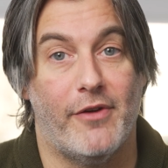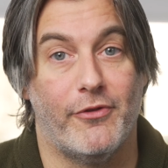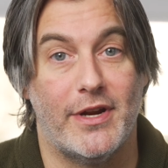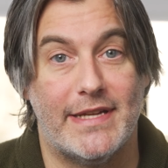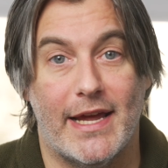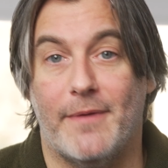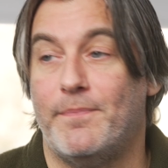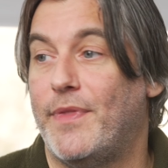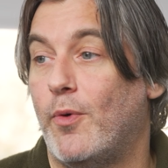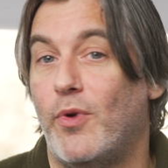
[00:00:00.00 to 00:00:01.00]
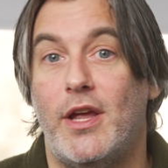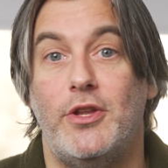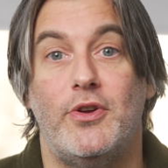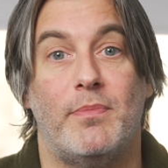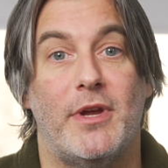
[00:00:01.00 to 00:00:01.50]
every day. That way
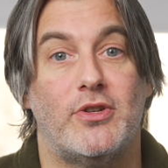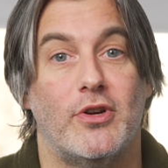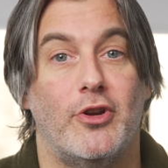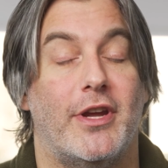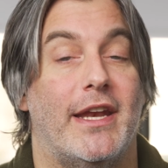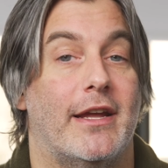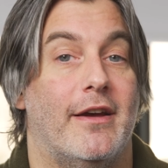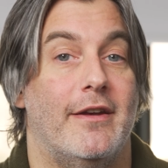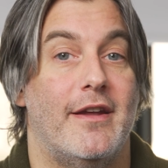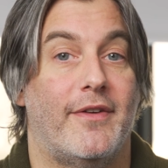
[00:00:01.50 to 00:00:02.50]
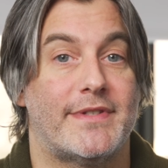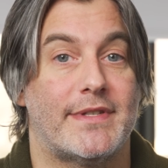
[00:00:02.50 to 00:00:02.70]
you can make sure you're getting enough